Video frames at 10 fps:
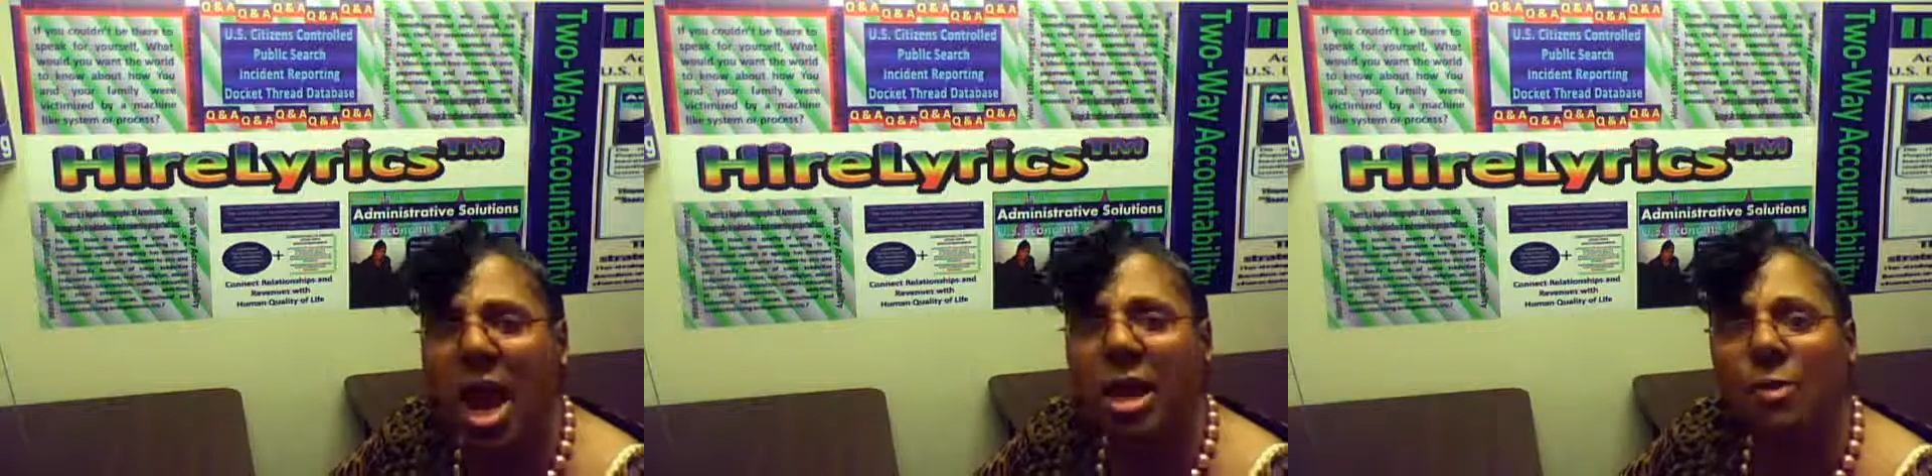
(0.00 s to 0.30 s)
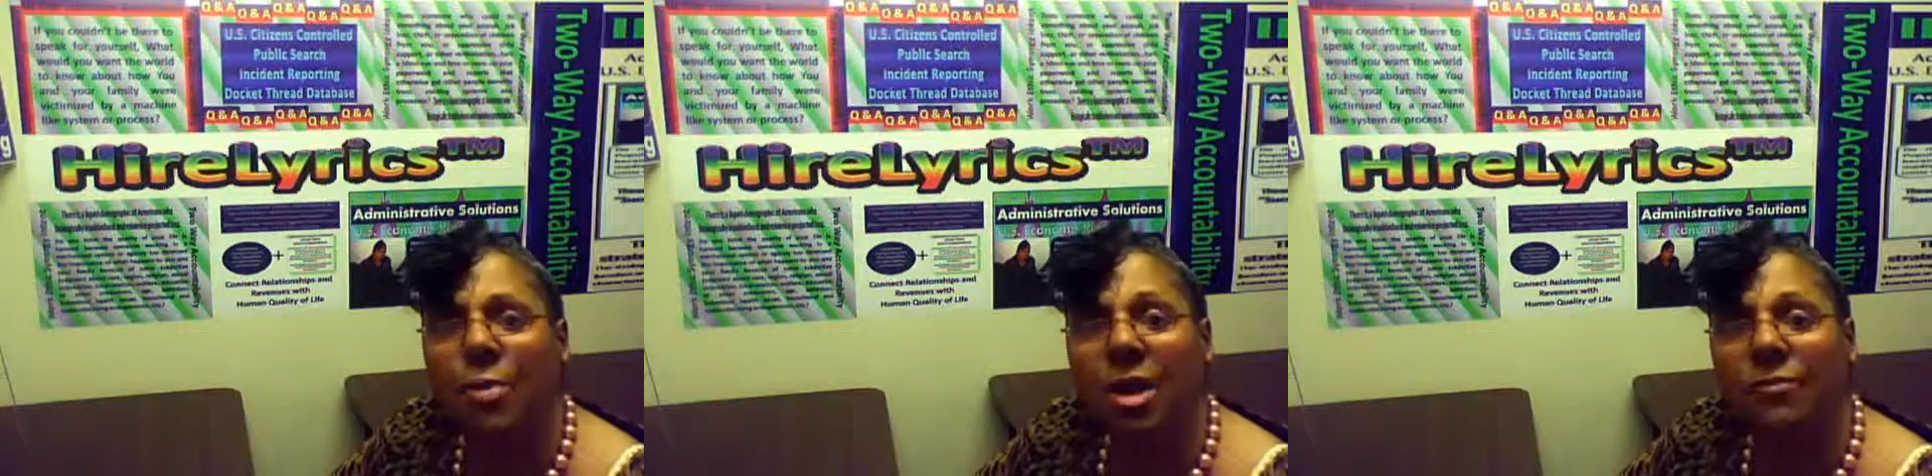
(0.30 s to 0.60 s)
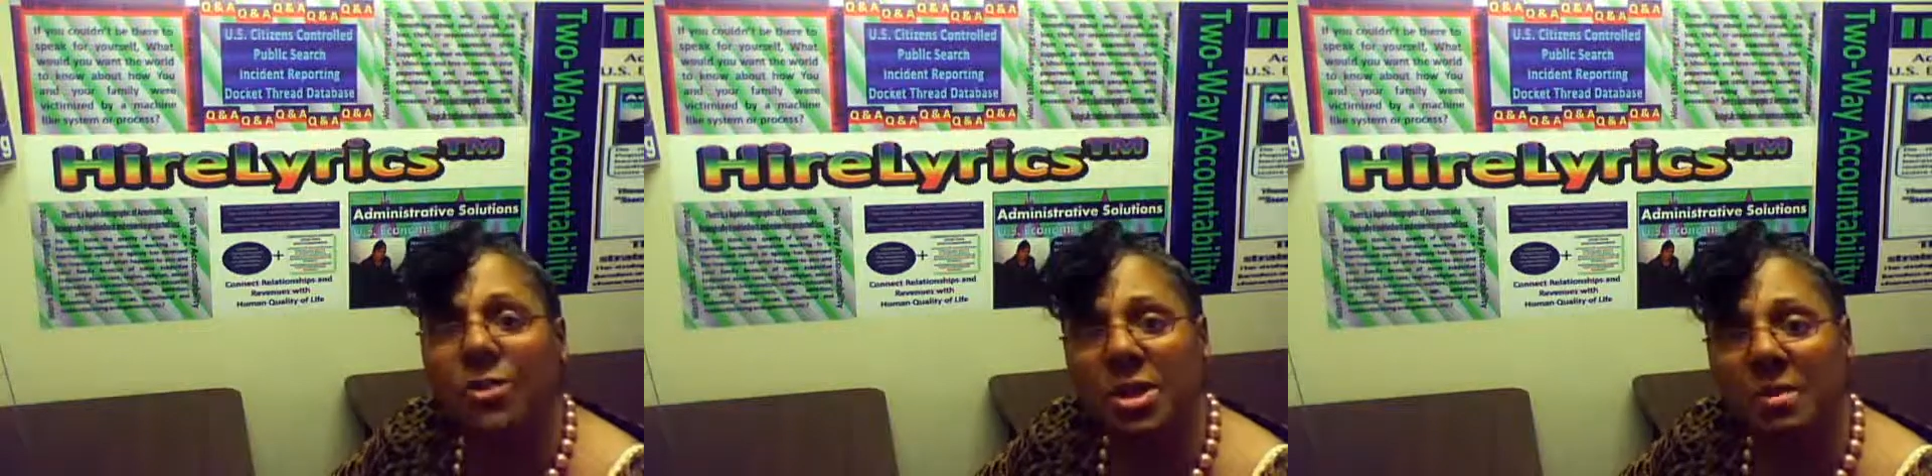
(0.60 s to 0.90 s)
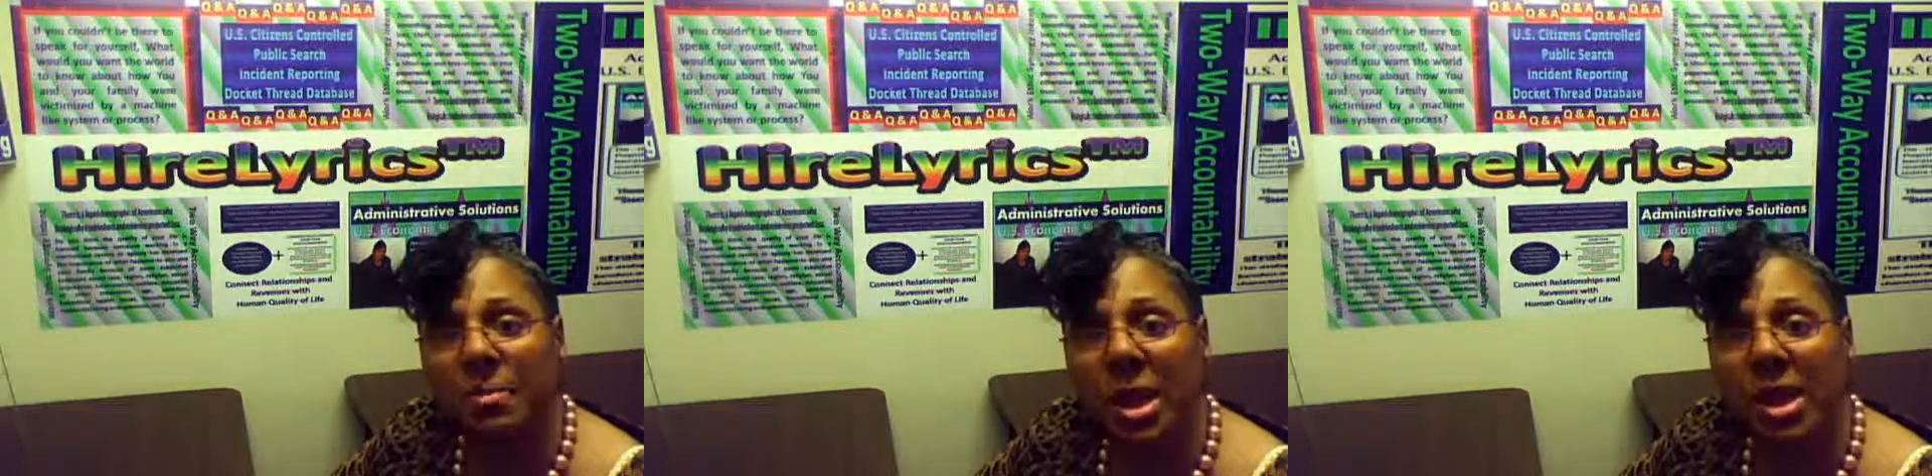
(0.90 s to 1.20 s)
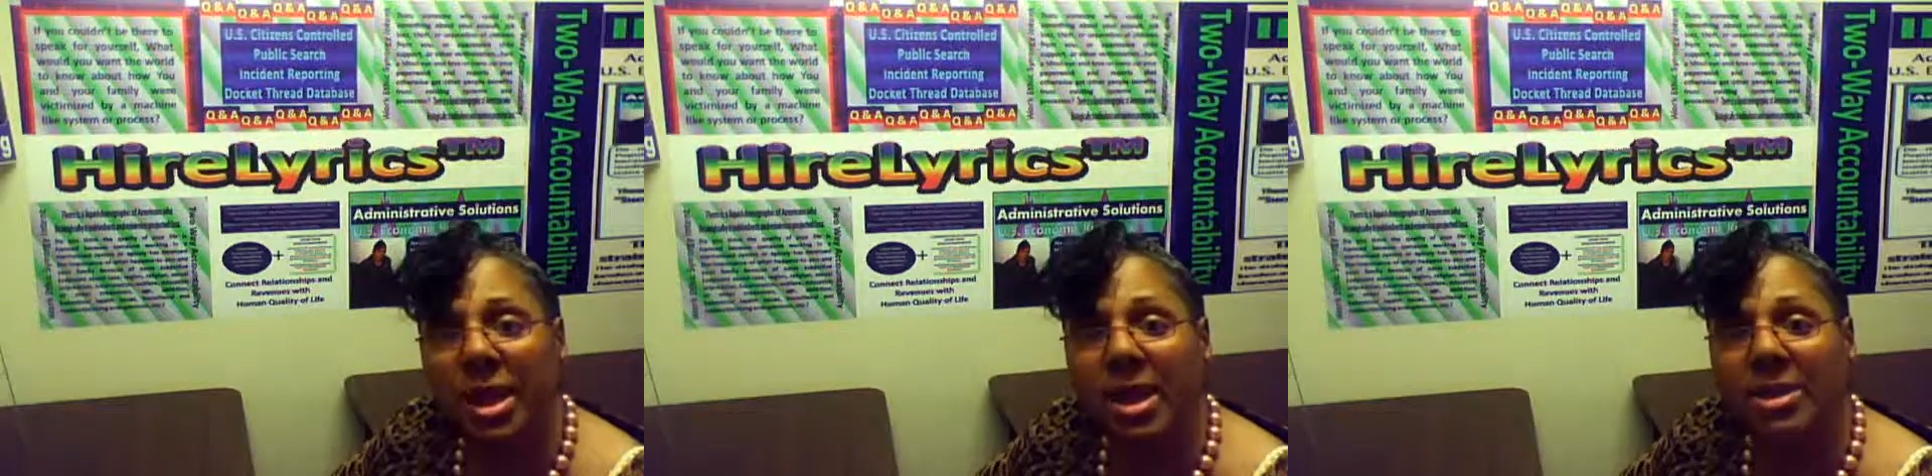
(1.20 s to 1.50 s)
and it would have
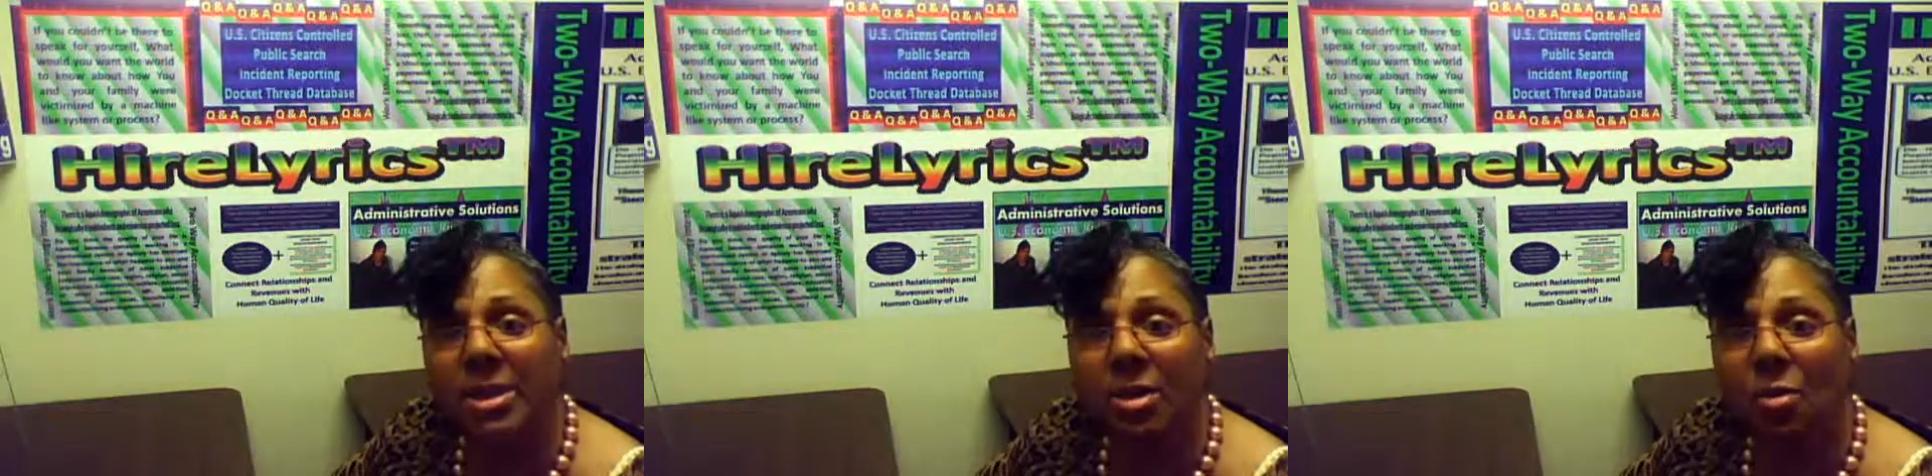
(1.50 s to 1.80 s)
dissipated and done